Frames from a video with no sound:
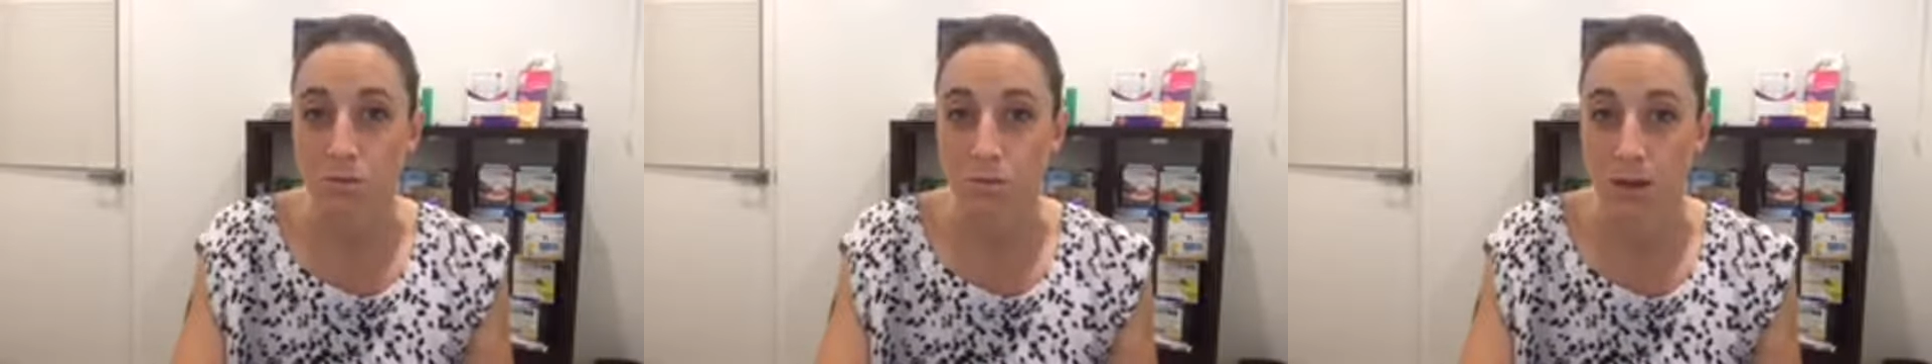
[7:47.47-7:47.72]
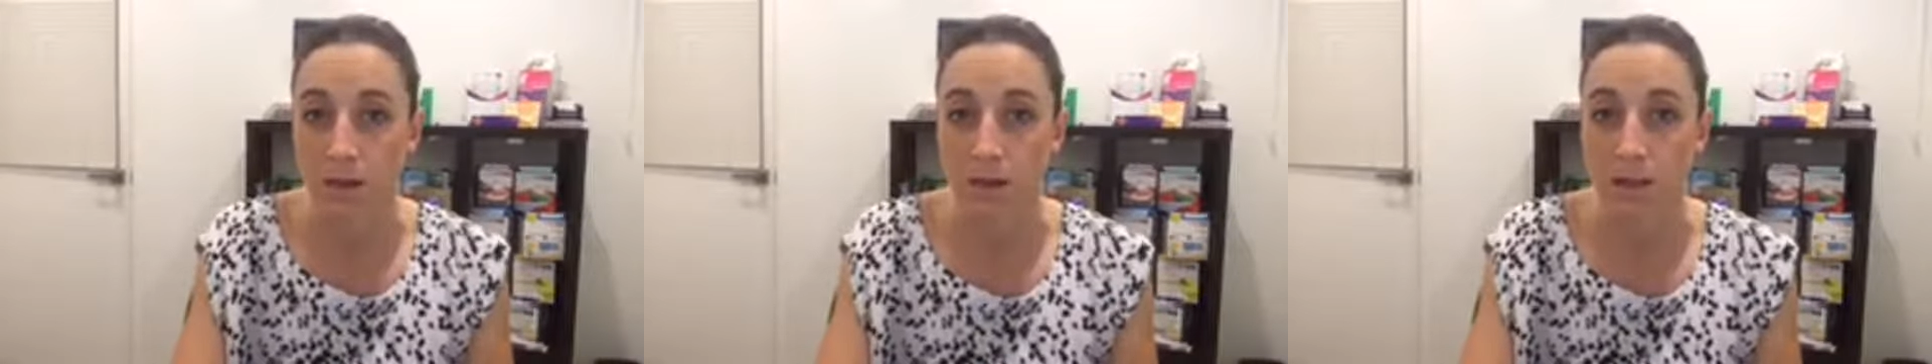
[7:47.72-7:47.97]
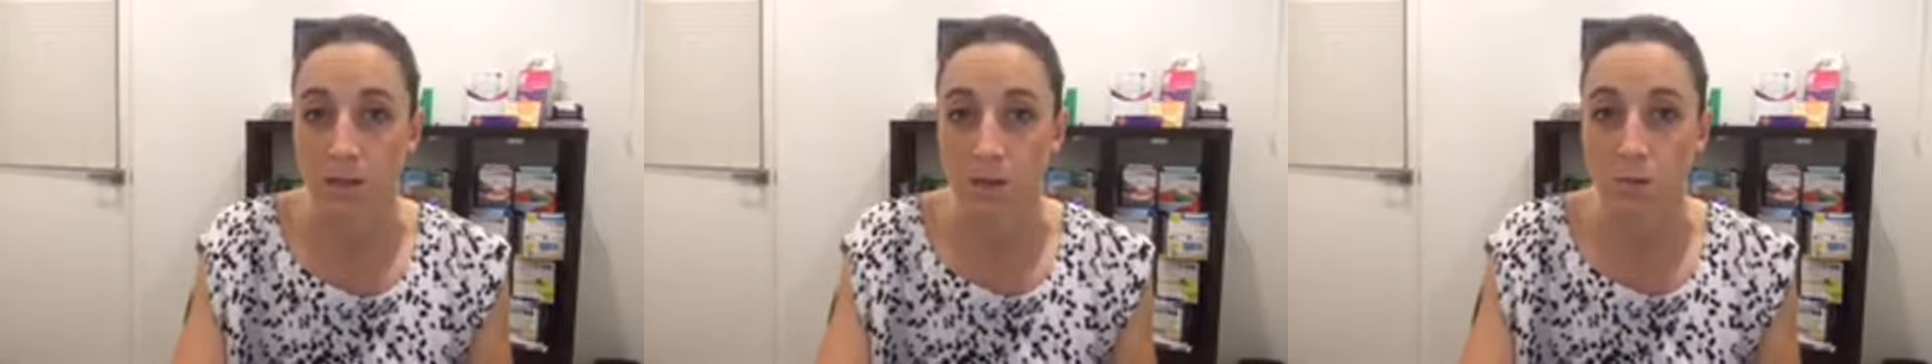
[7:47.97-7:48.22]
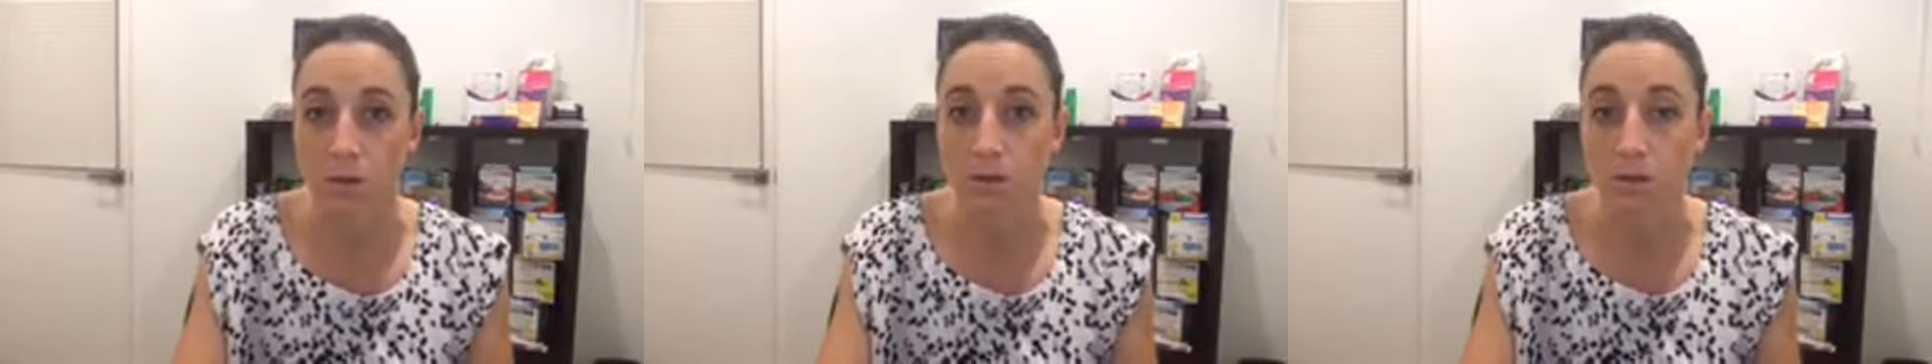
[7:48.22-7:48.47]
make a
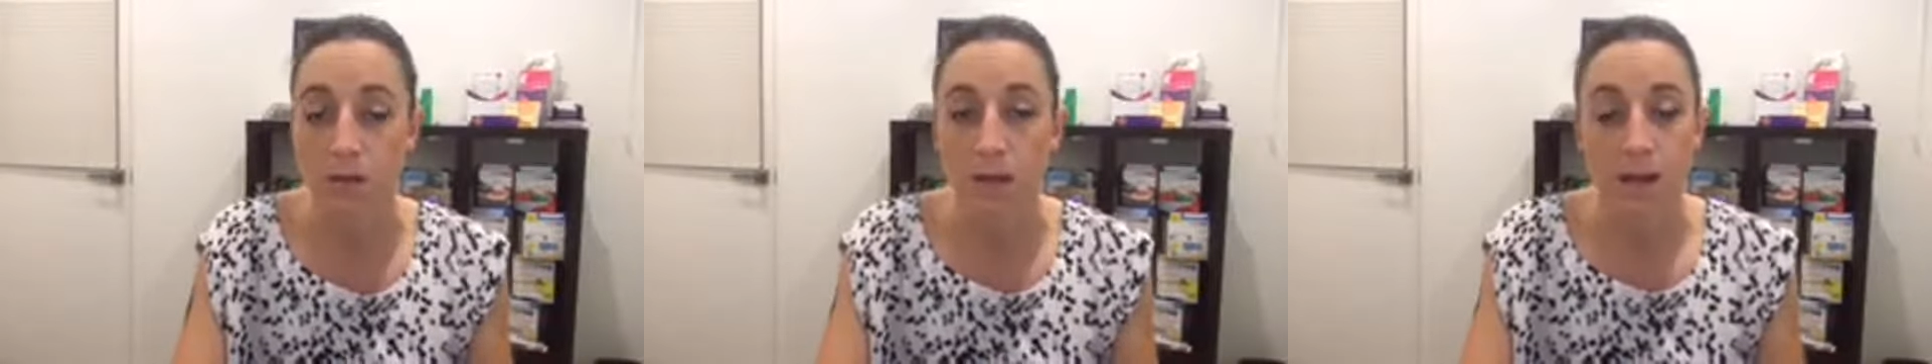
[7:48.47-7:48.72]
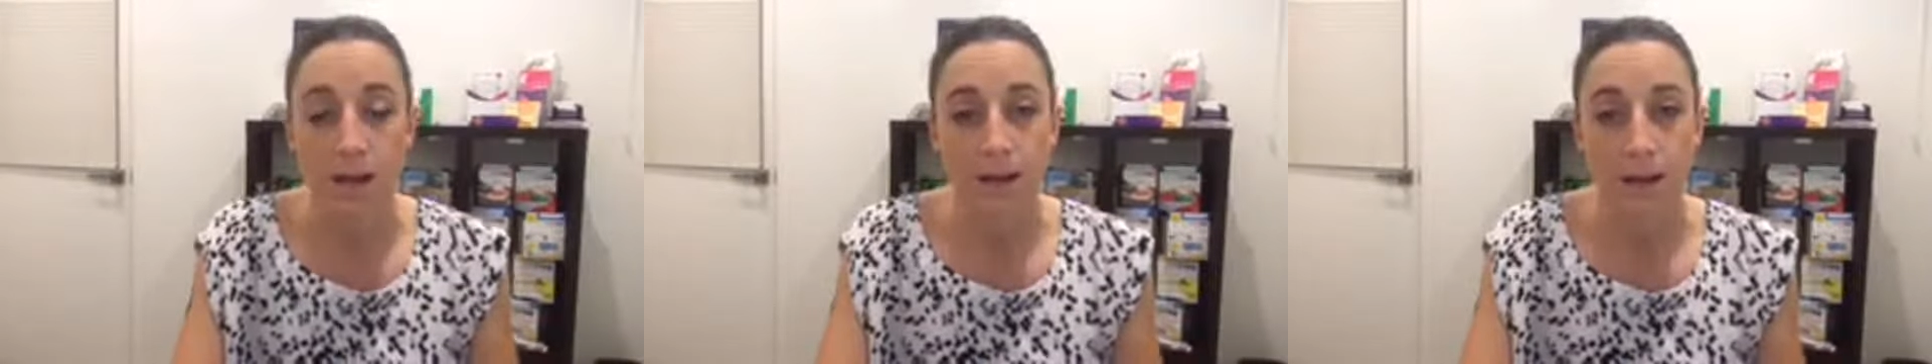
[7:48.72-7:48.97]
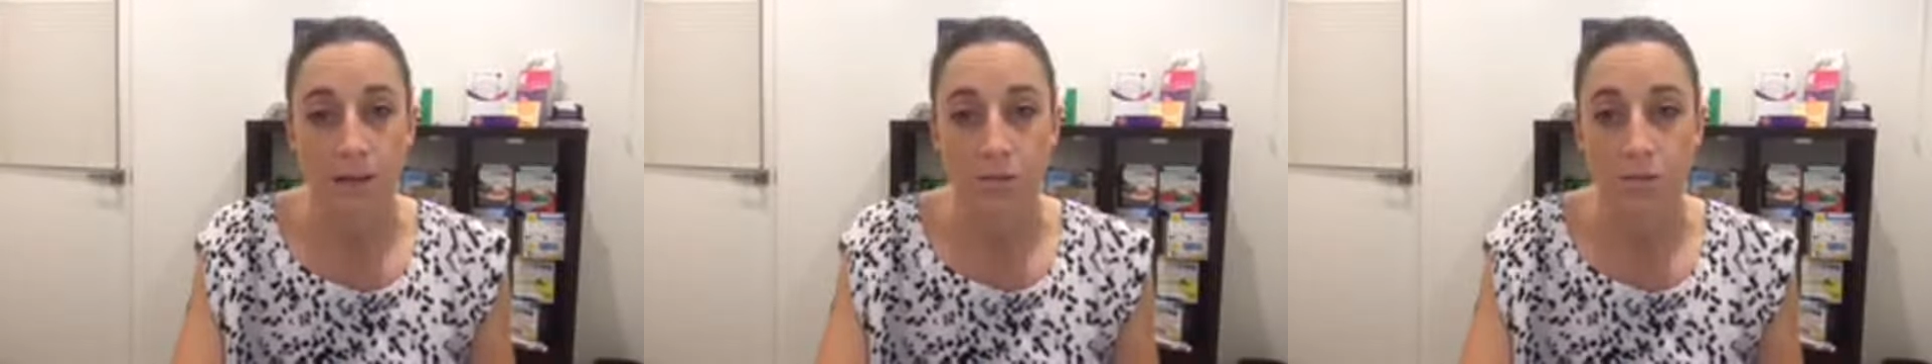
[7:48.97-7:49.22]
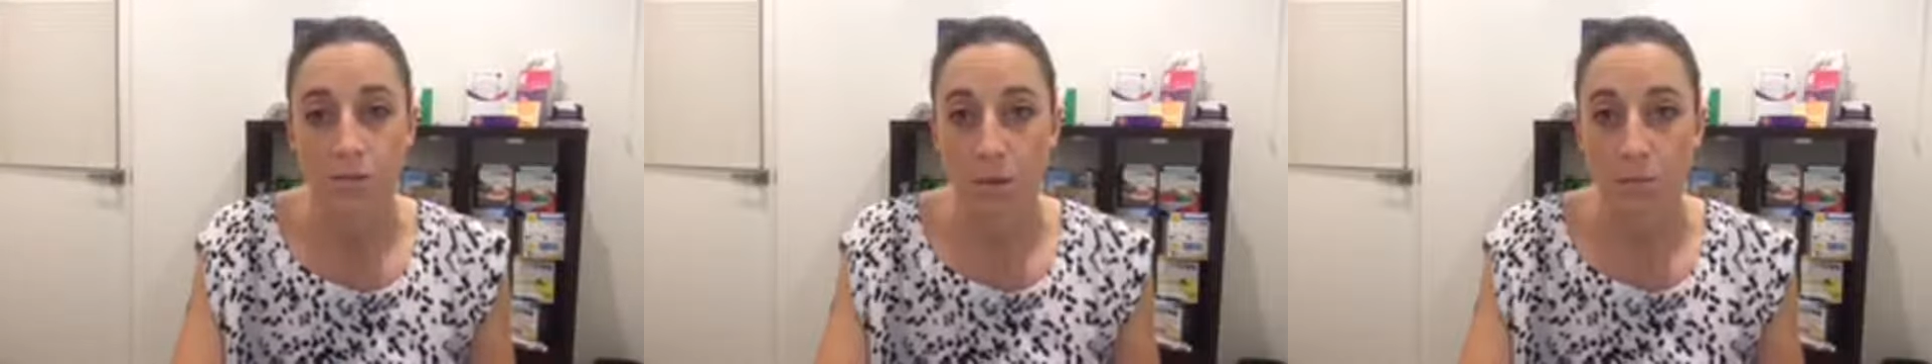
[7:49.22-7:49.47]
liquid, and that's
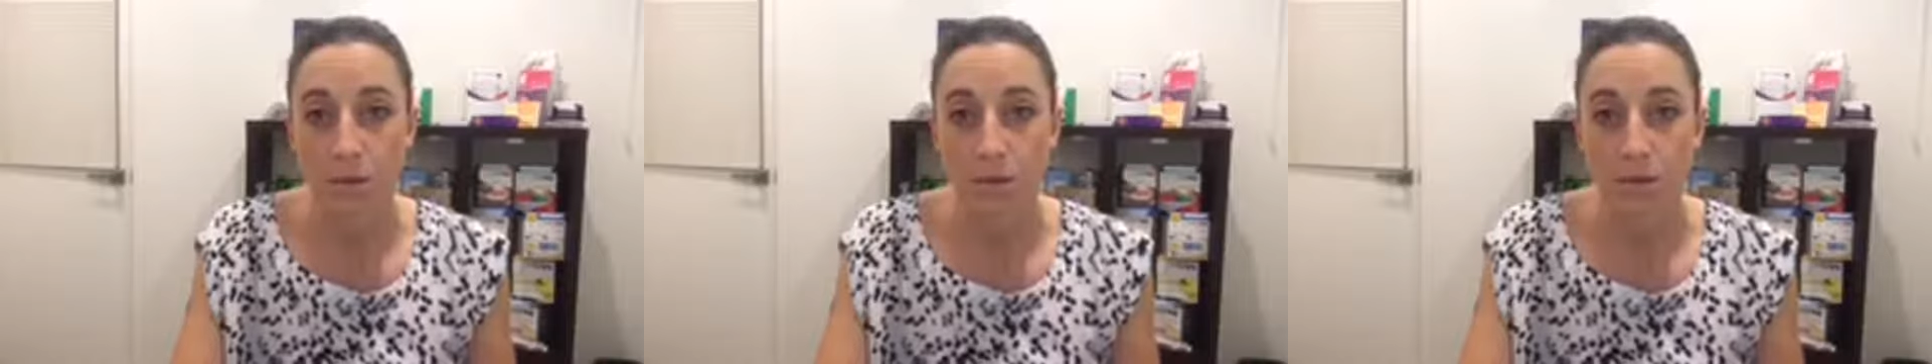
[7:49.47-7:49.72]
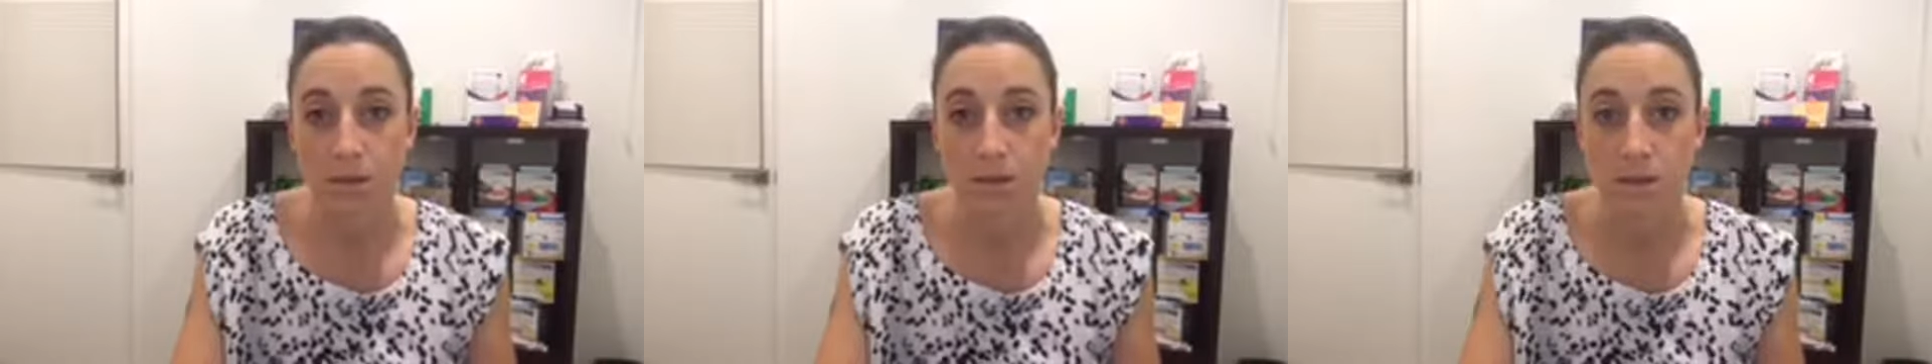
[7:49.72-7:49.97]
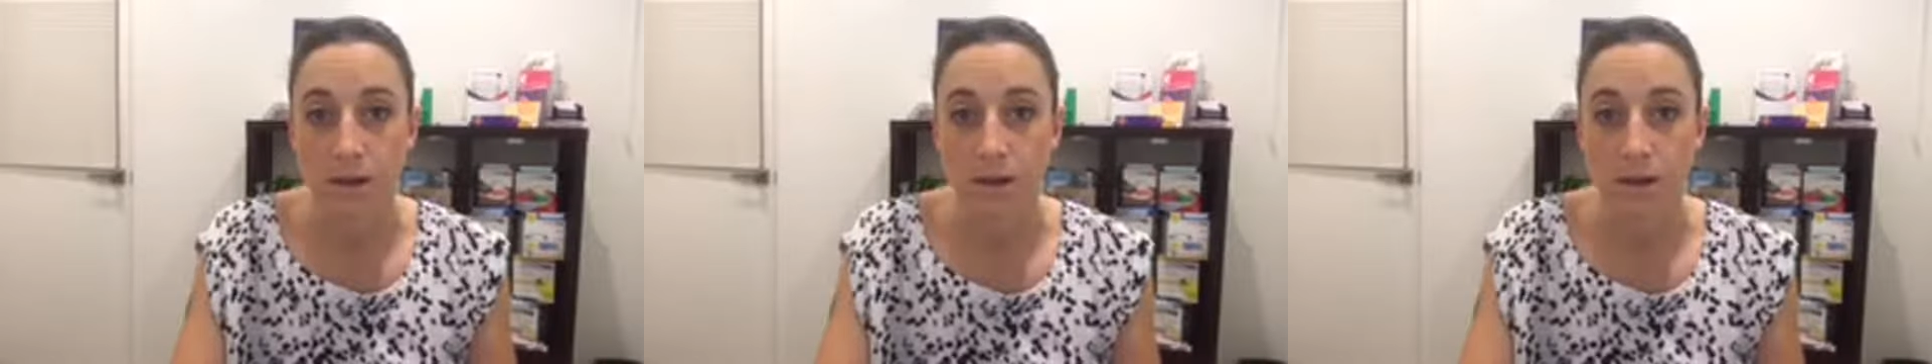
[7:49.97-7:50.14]
fabulous.